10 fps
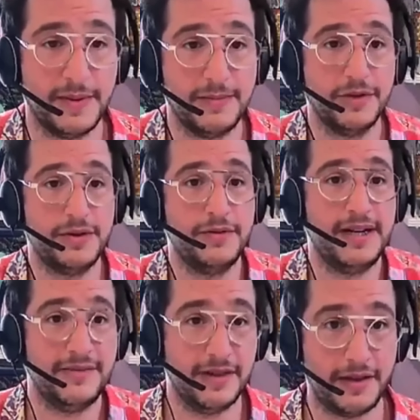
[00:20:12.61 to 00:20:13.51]
for people who
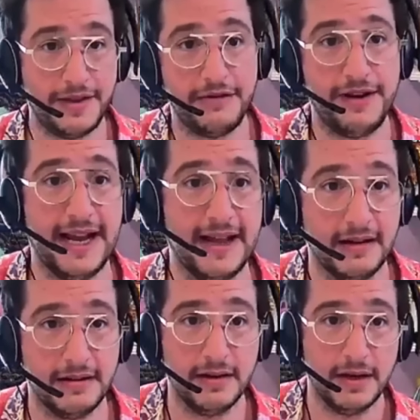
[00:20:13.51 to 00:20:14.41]
don't live in theory
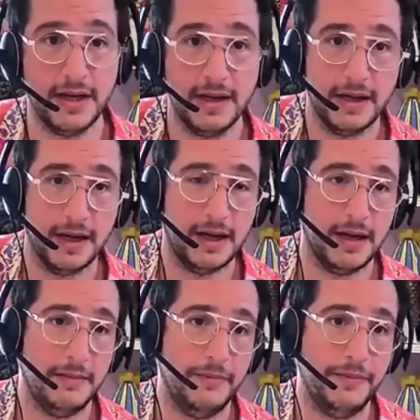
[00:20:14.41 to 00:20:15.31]

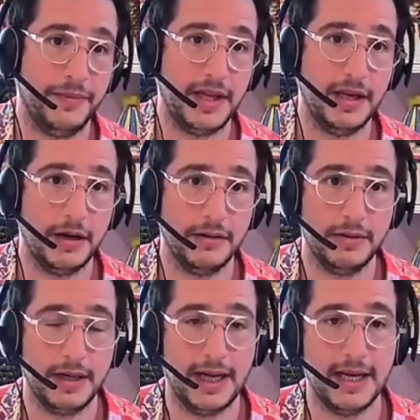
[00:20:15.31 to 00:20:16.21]
land, you know,